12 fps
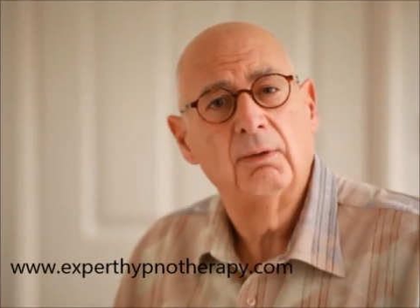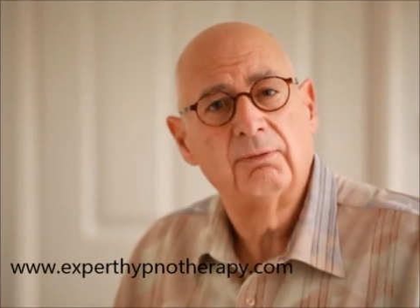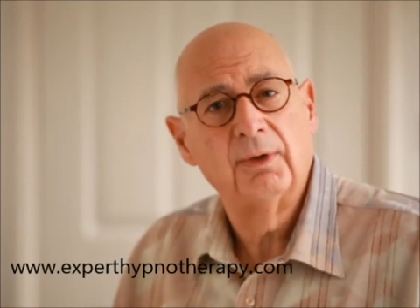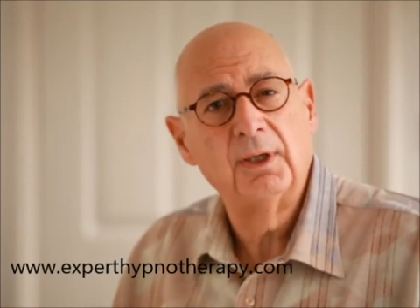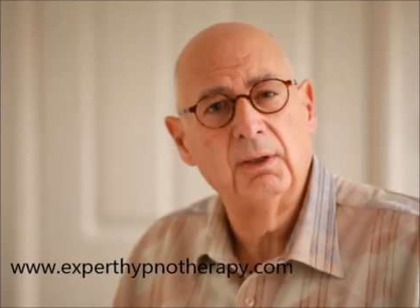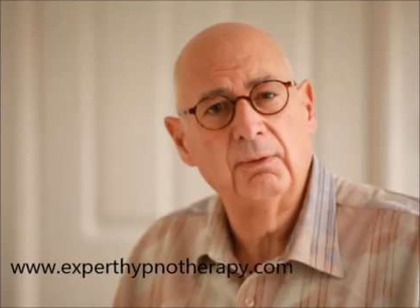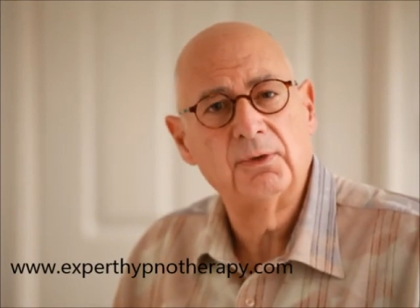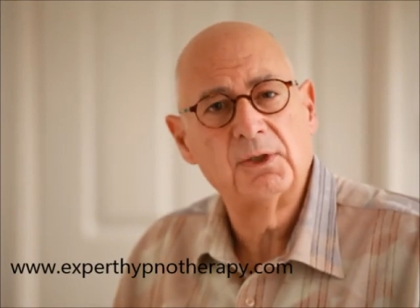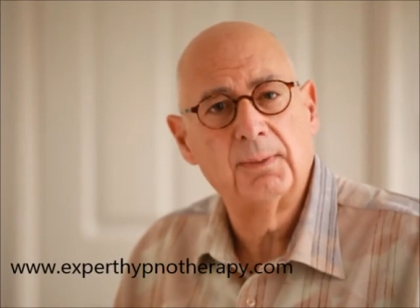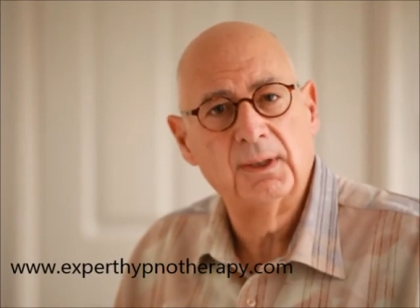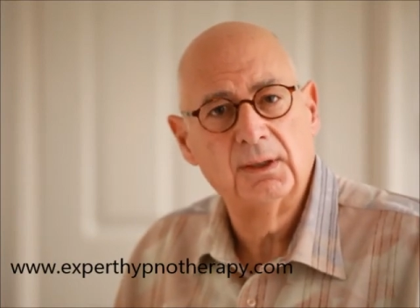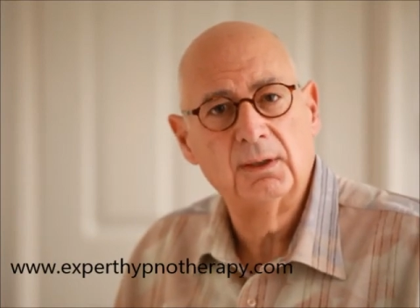Thank you for
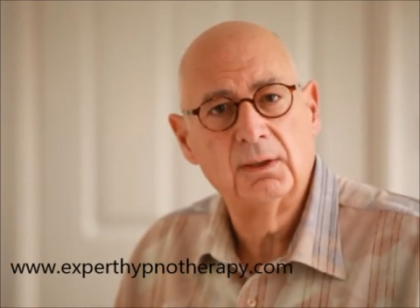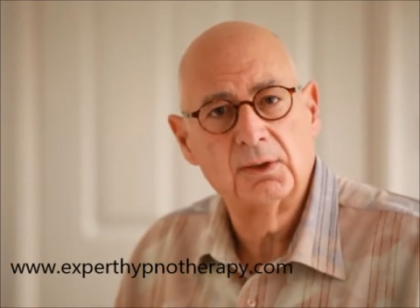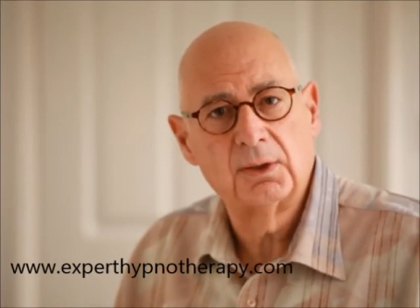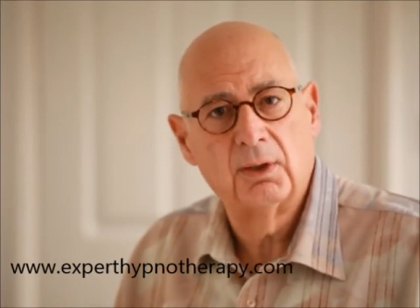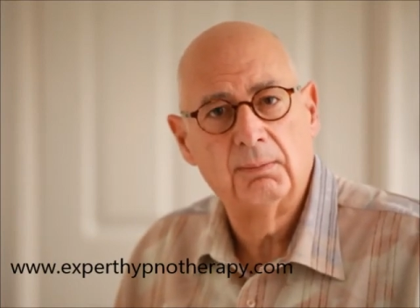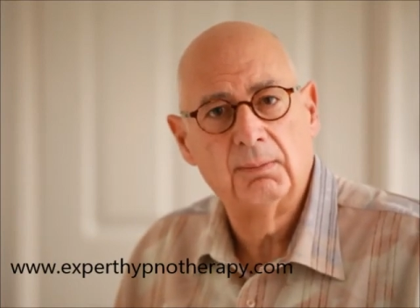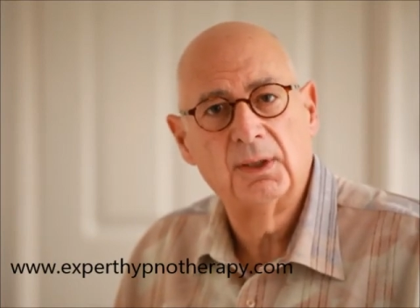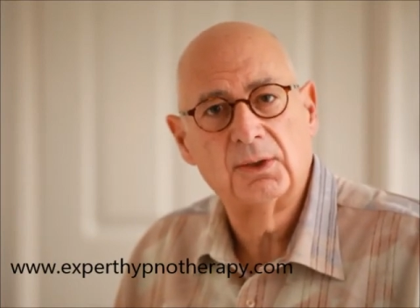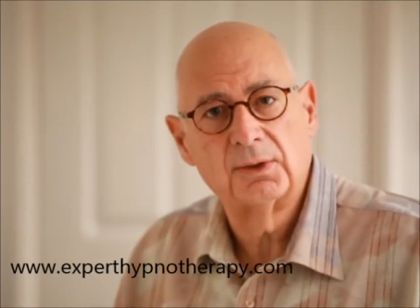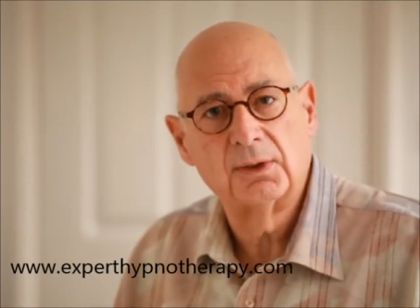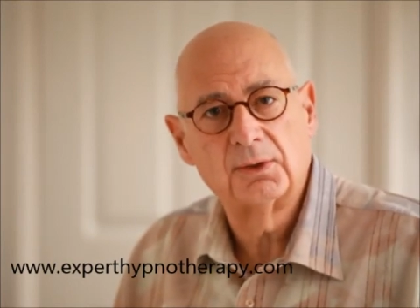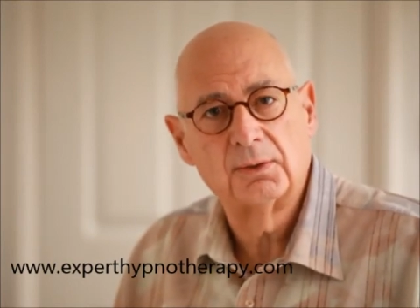spending the time
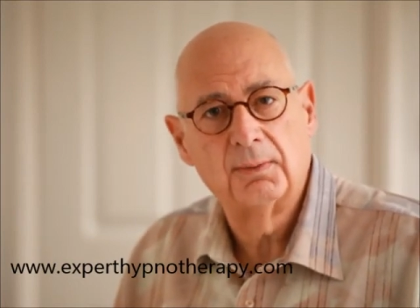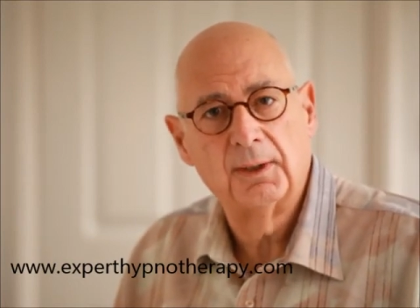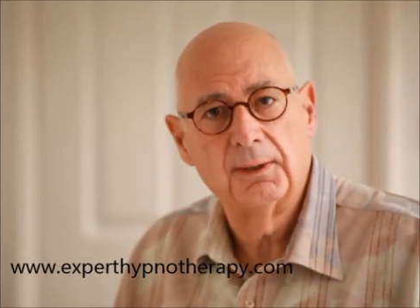listening to me.